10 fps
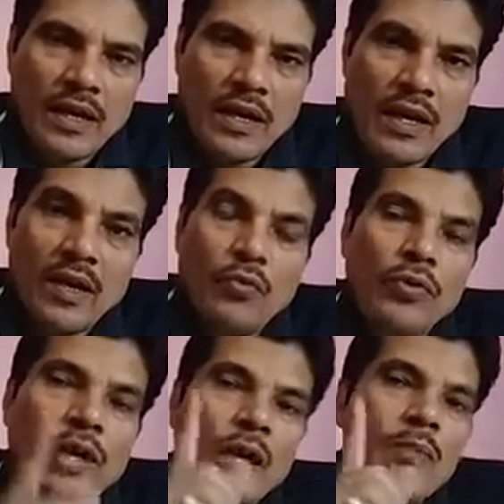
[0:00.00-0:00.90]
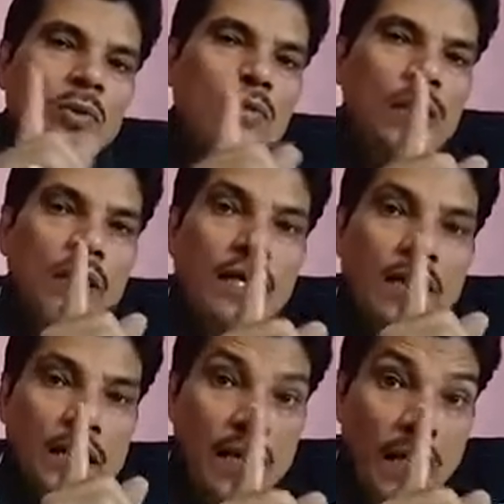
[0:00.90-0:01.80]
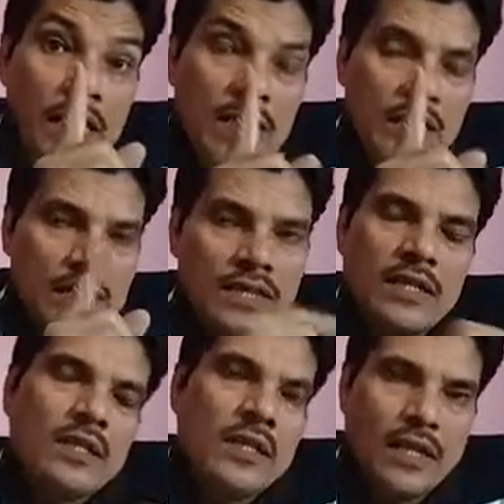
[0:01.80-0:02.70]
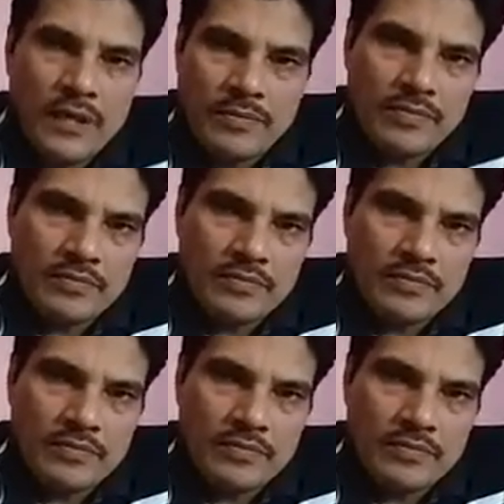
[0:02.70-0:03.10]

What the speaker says: and we have to take right decision in life.